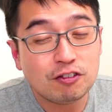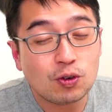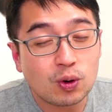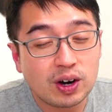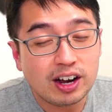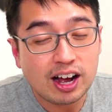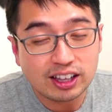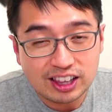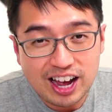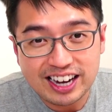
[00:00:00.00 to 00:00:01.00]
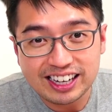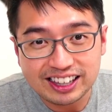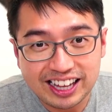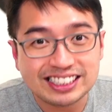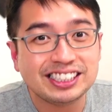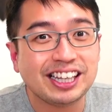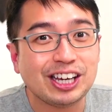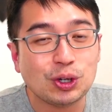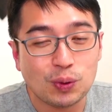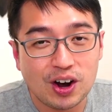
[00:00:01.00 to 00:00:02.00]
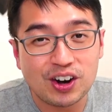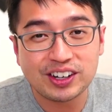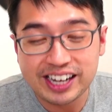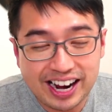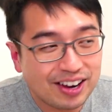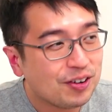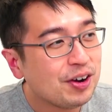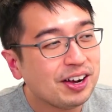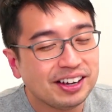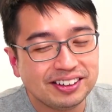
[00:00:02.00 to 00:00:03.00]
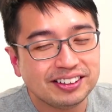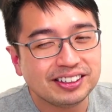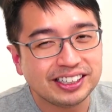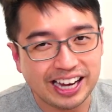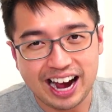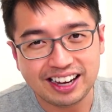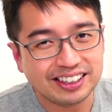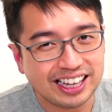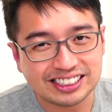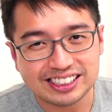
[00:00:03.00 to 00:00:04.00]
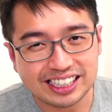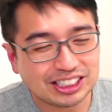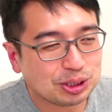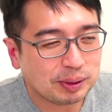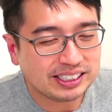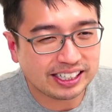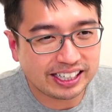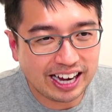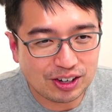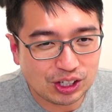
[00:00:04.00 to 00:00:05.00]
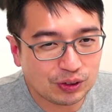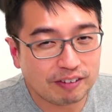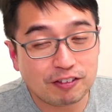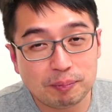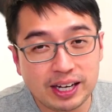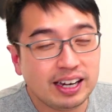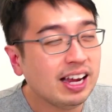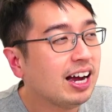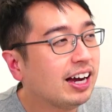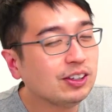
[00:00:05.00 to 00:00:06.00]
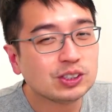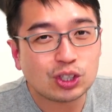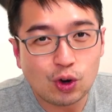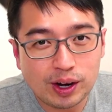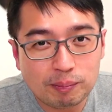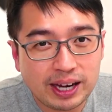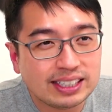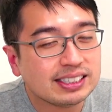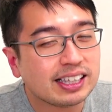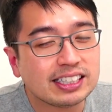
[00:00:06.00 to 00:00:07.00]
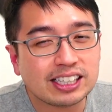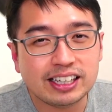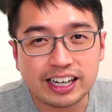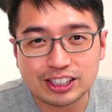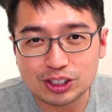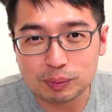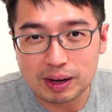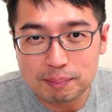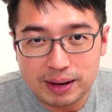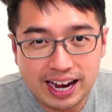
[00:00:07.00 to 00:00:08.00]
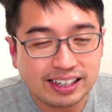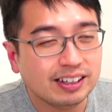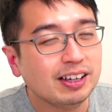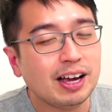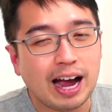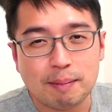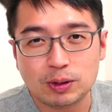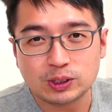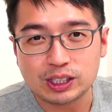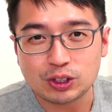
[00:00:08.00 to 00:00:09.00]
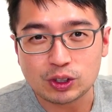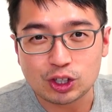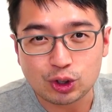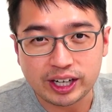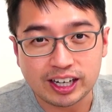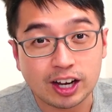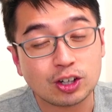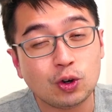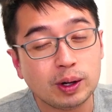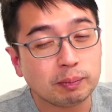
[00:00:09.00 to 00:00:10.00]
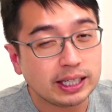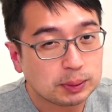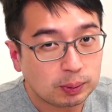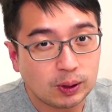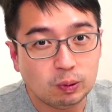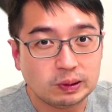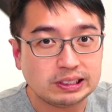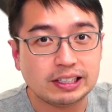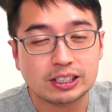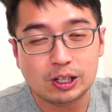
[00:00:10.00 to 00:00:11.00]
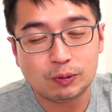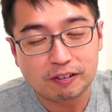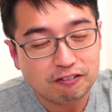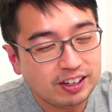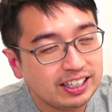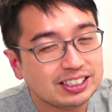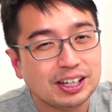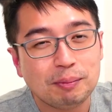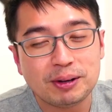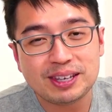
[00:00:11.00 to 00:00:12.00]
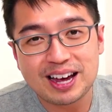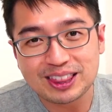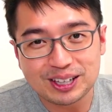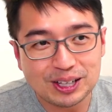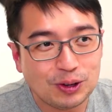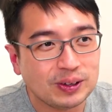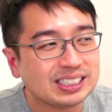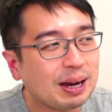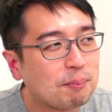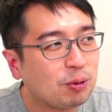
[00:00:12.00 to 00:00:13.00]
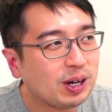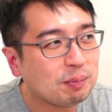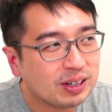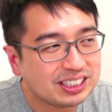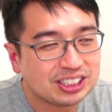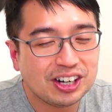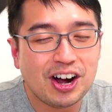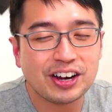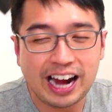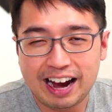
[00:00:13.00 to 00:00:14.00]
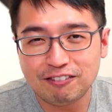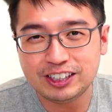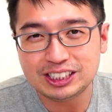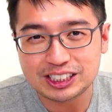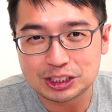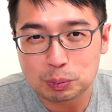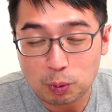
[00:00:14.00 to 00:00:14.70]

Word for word: for a lot less than you are now. Yeah, that's just basically how you do it. For me, I use Coinbase, that's connected to my bank. I mostly do the trading on Coinbase Pro, which has lower fees, but not the lowest. I'm pretty much on average, it's